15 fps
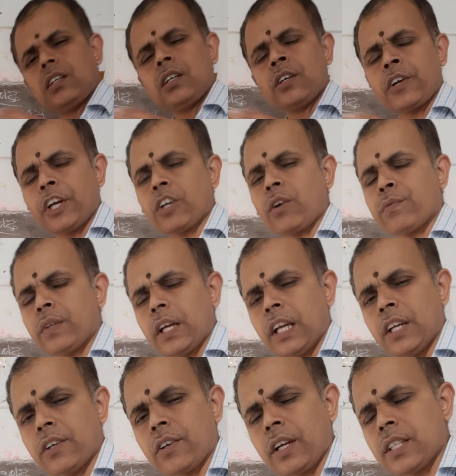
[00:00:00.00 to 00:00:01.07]
rate of the
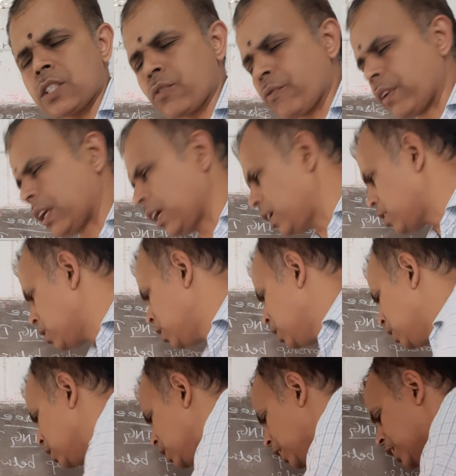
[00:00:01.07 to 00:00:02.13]
interest. Here
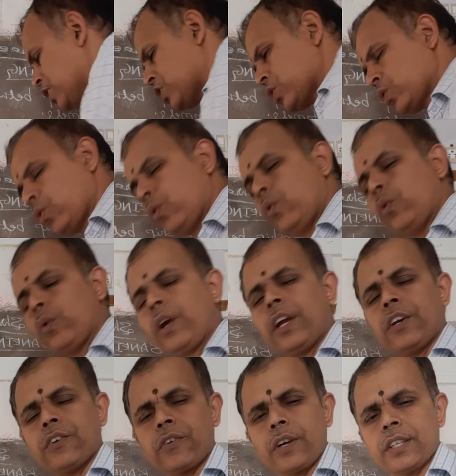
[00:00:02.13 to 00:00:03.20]
there is no
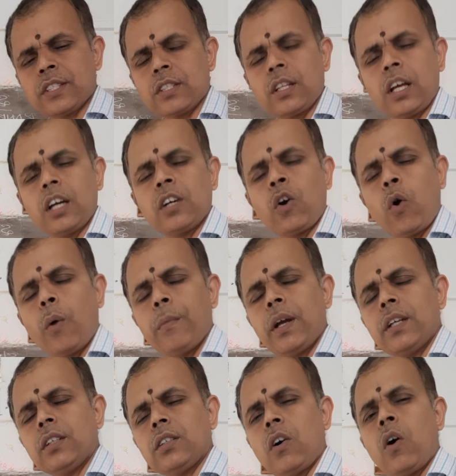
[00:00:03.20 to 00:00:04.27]
interest. The
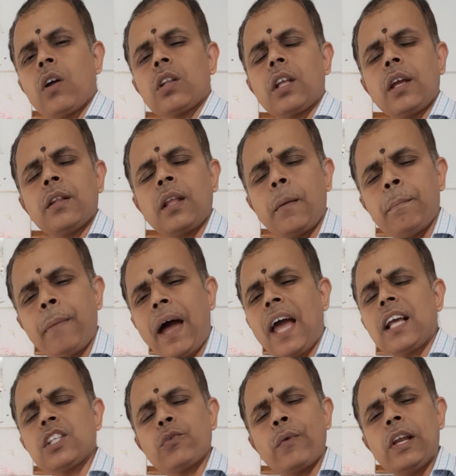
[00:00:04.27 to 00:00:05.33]
government or the
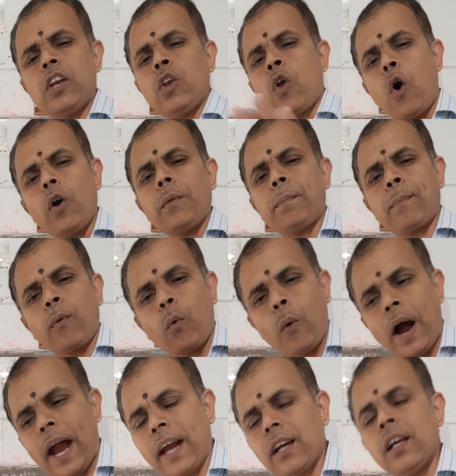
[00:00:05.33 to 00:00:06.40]
banks will not
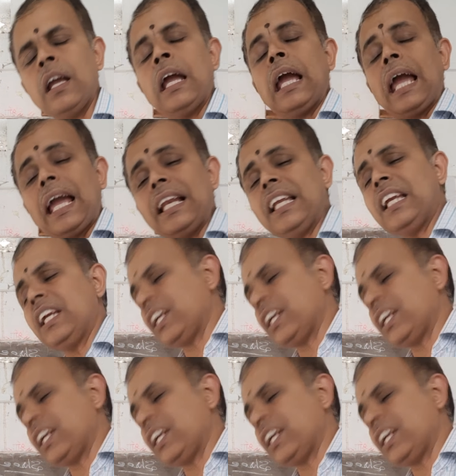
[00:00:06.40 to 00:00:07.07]
provide any